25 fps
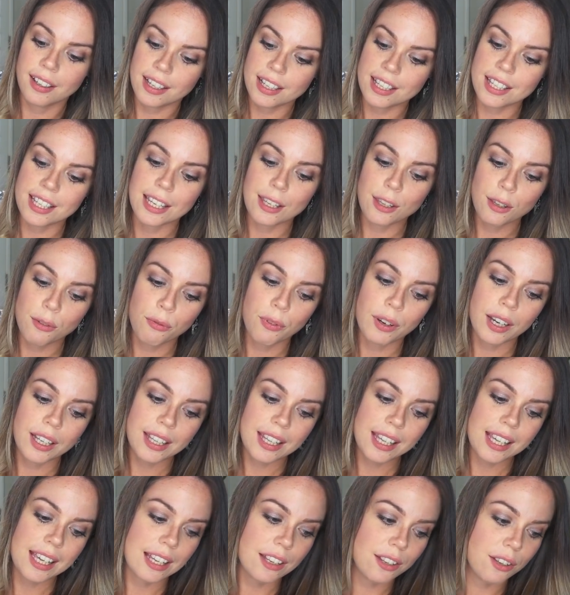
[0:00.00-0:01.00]
It's like you're
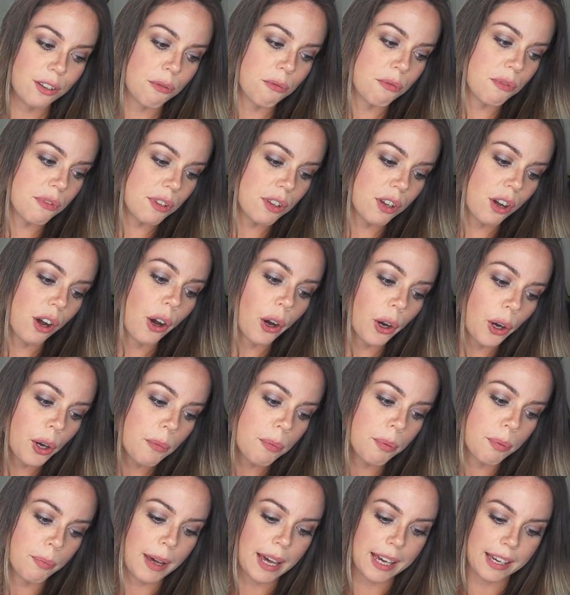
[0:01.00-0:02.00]
finally getting your
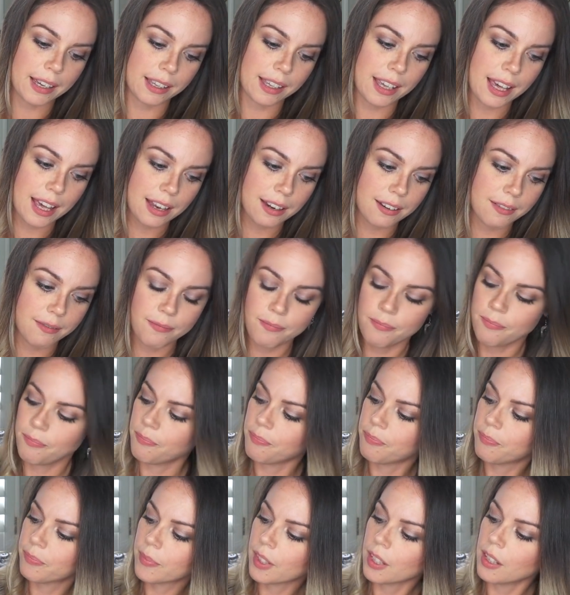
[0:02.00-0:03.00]
hope back again.
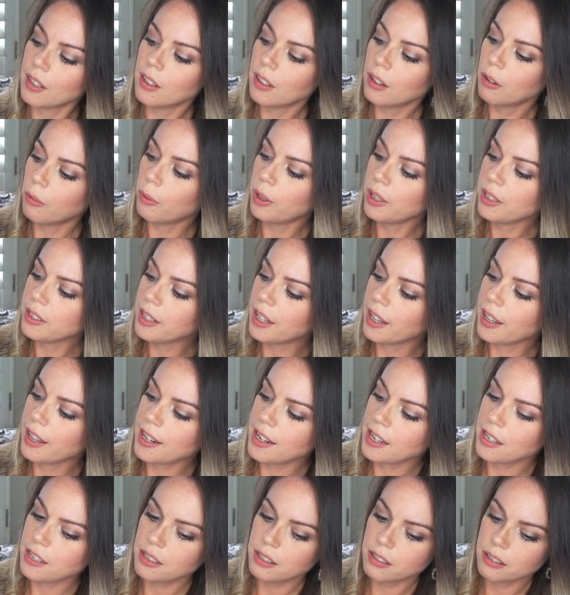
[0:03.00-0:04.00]
One
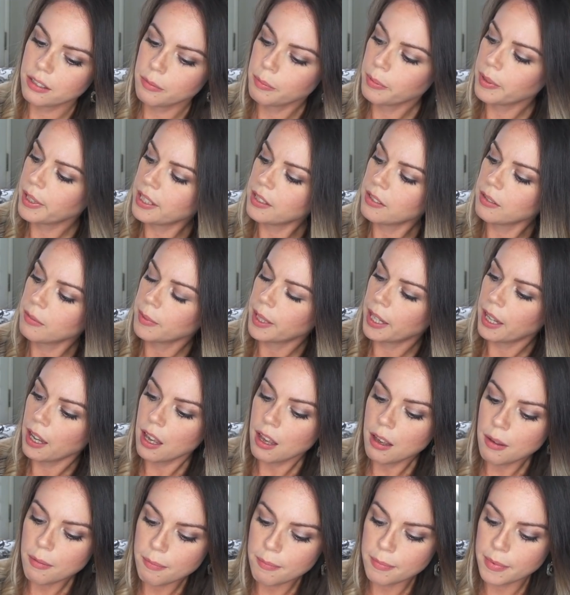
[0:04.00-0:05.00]
card, angels, please, for my
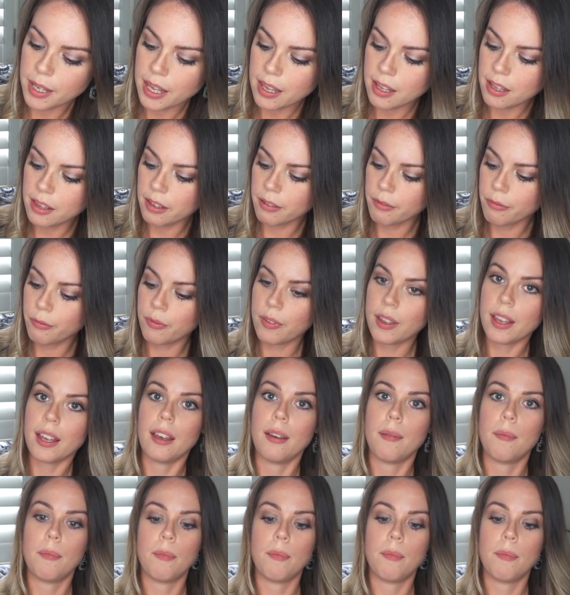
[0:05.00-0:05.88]
MK love fam.